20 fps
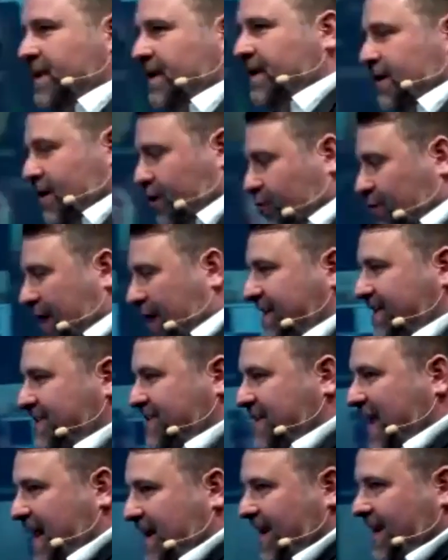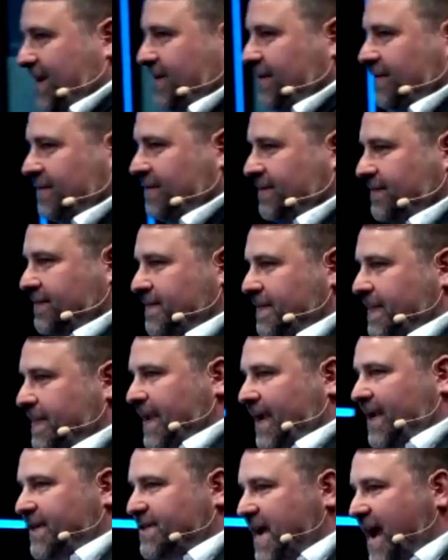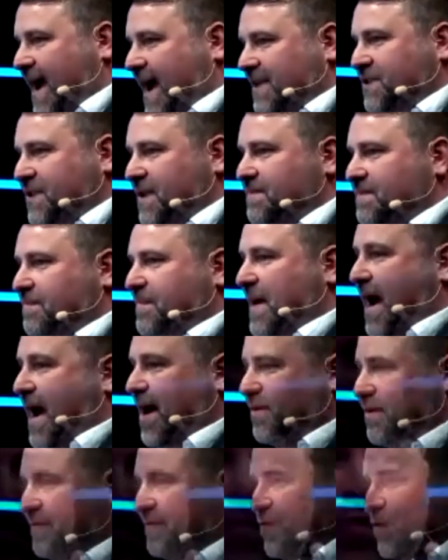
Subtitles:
Great selling is asking powerful